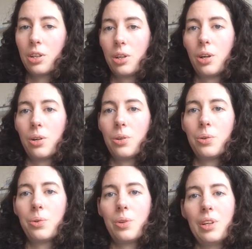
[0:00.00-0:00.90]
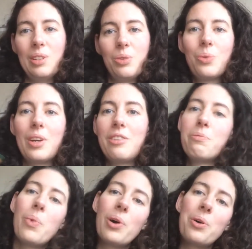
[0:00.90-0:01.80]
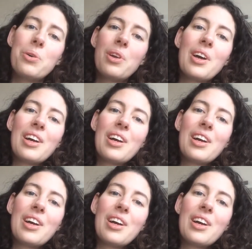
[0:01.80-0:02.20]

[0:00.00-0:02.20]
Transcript: go into wave mode